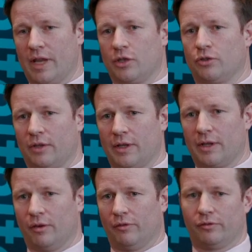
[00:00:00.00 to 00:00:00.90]
nature, they
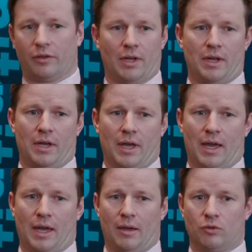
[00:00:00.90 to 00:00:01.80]
think of
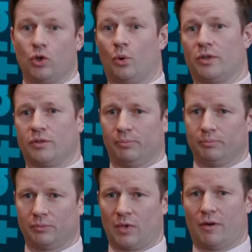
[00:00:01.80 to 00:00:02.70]
tourism,
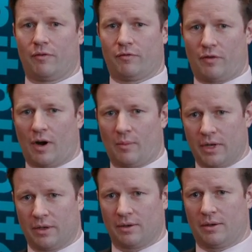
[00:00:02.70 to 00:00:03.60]

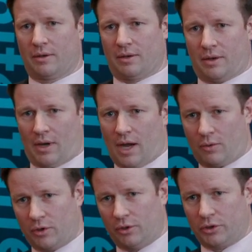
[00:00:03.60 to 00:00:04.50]
farming,
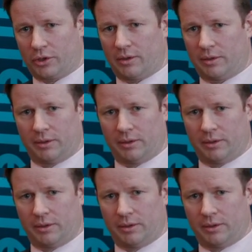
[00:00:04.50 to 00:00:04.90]
agriculture.